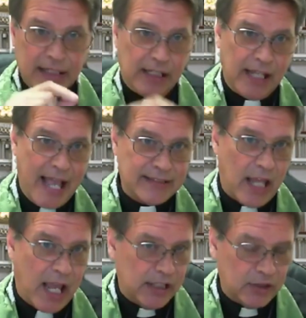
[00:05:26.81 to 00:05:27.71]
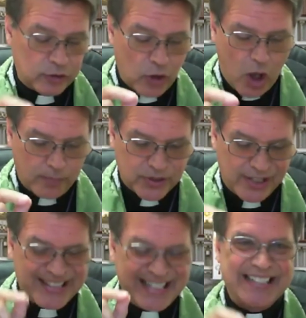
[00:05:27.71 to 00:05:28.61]
the last line in the psalm,
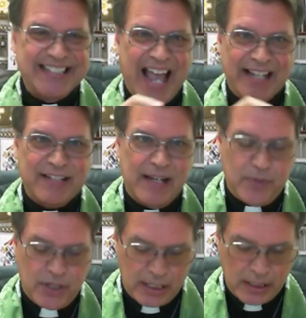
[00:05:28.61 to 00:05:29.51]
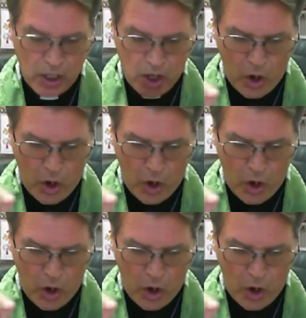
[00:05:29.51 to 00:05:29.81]
says the exact same thing.